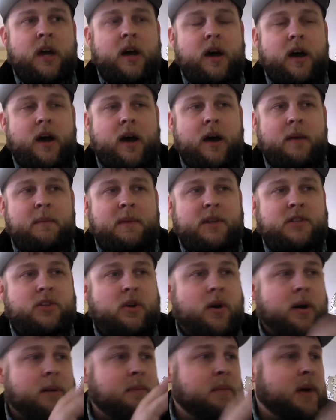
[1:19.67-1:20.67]
And
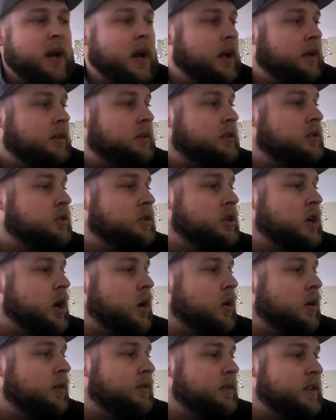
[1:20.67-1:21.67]
so I'm going to
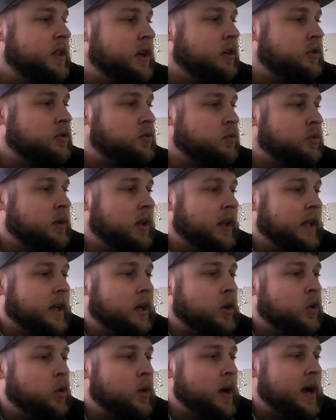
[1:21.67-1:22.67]
go over those really
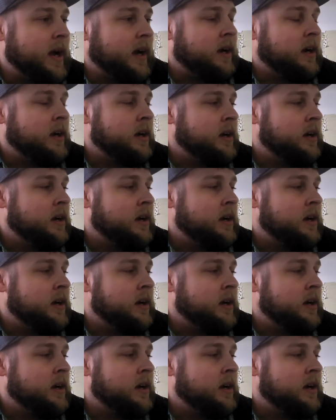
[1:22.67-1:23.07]
quick.